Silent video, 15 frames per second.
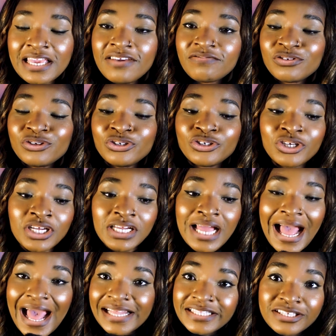even
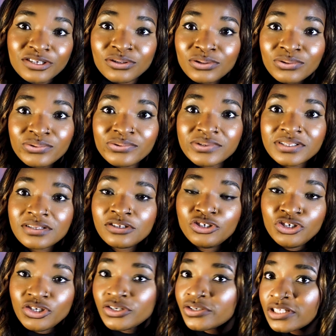articles,
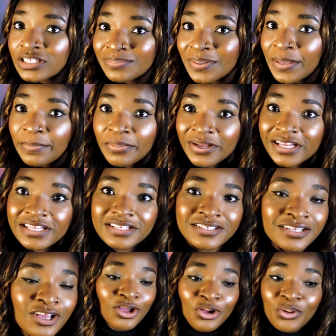newspapers.
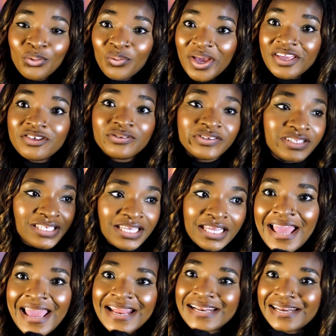When you see
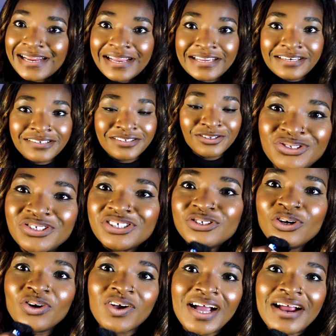headline, you do
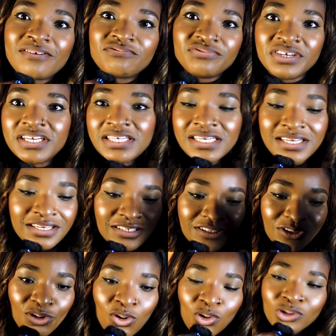not go and read
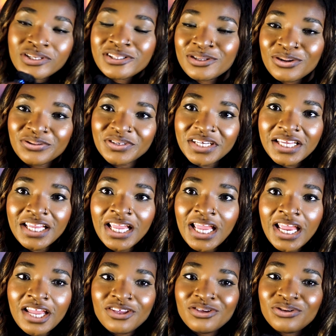the whole story.
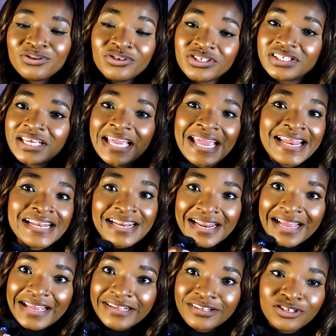You use the
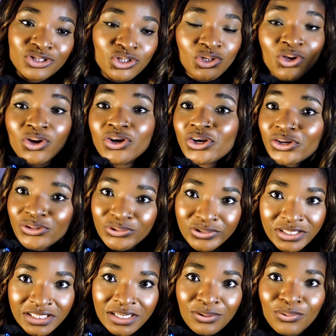headline to
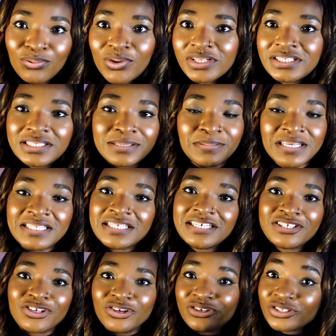conclude what this person
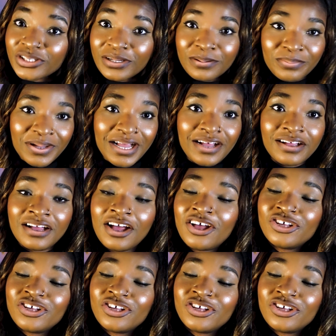is going to talk about.